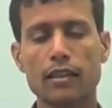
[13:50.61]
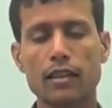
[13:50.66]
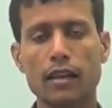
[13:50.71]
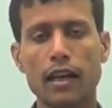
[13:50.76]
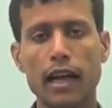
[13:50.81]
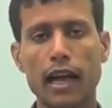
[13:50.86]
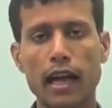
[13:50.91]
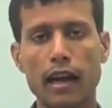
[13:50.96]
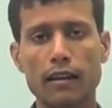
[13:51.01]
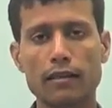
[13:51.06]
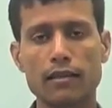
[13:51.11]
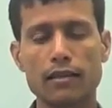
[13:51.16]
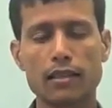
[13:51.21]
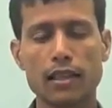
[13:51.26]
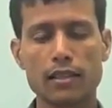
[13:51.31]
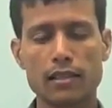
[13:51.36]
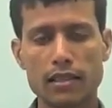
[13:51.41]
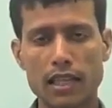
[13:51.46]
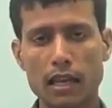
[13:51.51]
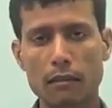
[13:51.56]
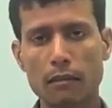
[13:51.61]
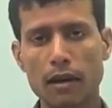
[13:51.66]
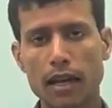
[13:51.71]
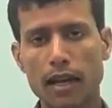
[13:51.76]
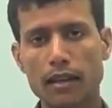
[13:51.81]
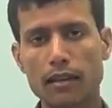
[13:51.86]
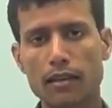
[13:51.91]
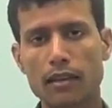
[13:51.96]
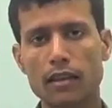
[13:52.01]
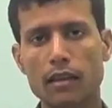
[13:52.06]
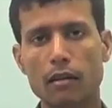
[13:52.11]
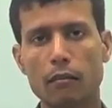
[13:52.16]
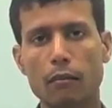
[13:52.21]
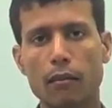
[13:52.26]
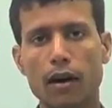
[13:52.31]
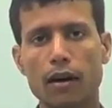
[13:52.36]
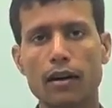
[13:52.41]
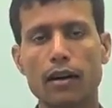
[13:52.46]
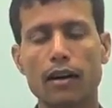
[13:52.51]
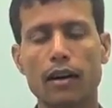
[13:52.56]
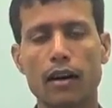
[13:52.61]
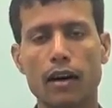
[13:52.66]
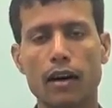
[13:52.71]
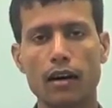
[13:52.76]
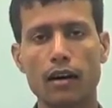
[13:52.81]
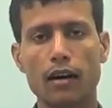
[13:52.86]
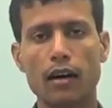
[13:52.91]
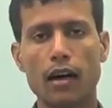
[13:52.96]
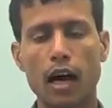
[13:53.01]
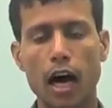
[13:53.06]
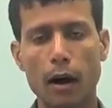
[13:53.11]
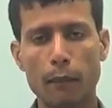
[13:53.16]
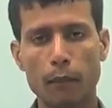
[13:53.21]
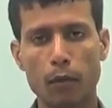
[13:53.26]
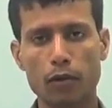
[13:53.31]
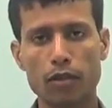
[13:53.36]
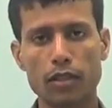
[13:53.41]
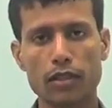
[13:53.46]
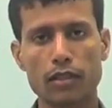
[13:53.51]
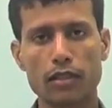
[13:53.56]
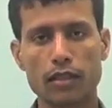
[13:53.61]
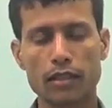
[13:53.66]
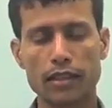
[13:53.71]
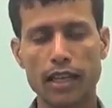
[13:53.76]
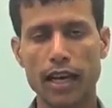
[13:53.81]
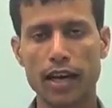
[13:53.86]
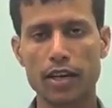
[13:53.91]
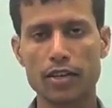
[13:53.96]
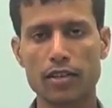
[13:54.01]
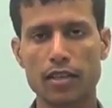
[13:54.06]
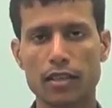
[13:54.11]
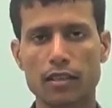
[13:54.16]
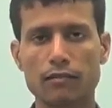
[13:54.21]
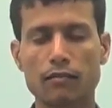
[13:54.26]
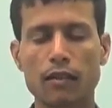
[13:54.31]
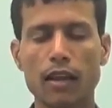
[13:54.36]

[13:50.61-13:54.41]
has the same length but opposite direction,